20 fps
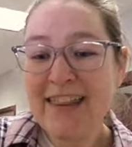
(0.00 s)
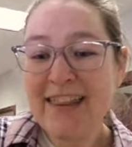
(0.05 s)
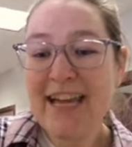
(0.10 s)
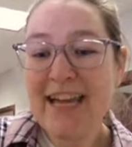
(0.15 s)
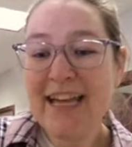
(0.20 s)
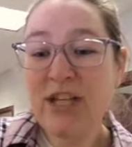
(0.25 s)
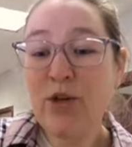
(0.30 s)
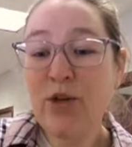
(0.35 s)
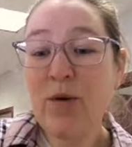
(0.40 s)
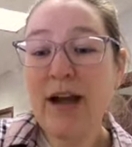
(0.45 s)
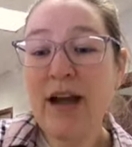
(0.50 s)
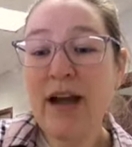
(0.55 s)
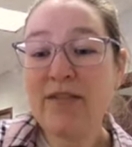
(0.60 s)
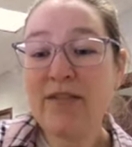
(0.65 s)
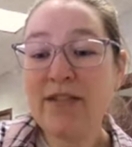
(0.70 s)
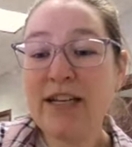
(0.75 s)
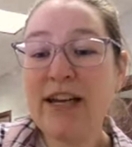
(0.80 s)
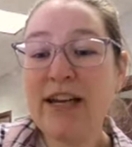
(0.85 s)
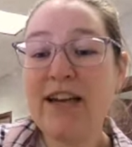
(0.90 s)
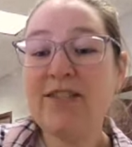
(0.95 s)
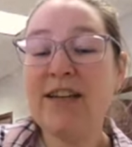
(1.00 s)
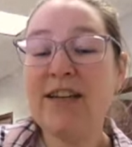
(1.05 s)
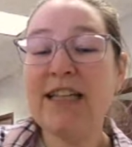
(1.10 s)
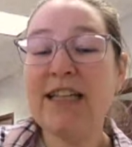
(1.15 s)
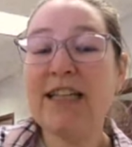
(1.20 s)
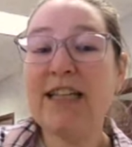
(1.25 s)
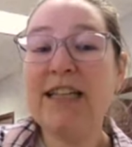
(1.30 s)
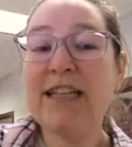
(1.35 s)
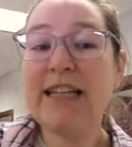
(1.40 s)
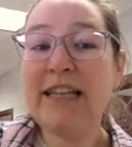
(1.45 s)
that you have to have
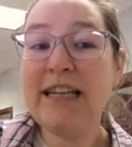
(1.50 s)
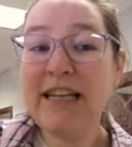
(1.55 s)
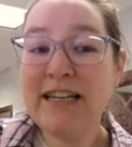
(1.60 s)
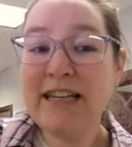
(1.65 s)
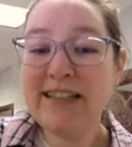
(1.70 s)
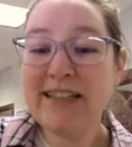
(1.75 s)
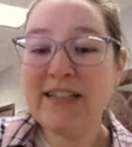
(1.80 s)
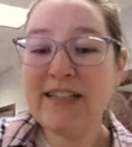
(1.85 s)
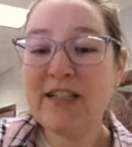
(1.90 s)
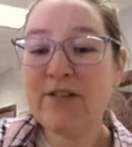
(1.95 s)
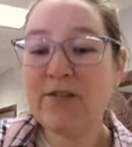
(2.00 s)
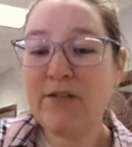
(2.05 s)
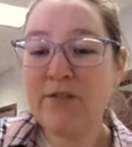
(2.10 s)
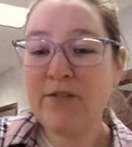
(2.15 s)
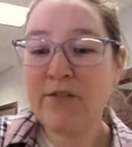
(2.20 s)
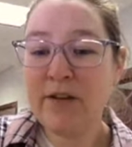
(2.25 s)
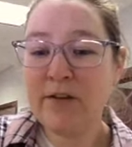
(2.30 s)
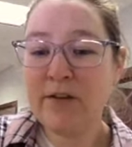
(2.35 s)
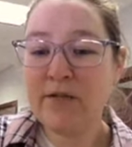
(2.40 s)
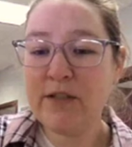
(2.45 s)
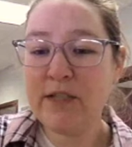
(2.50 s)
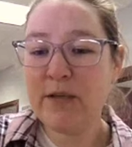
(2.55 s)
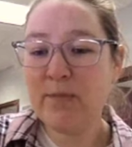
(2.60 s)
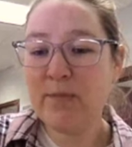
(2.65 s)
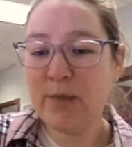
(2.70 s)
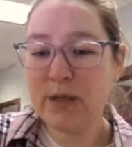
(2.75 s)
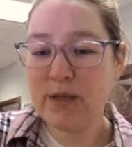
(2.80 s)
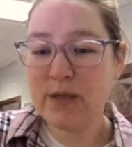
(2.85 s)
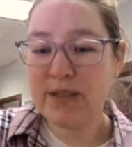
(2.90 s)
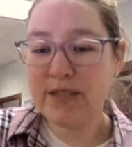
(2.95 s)
at least
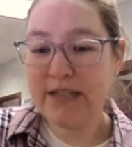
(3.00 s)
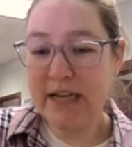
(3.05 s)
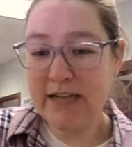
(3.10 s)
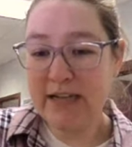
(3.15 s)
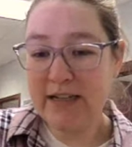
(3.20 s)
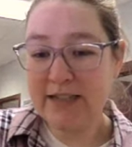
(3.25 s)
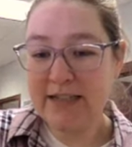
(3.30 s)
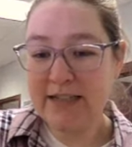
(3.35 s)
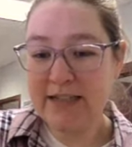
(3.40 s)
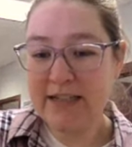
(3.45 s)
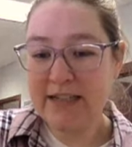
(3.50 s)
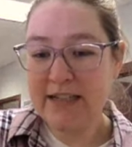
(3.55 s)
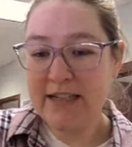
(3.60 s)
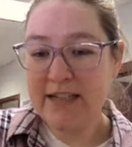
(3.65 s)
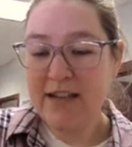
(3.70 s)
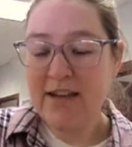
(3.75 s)
50%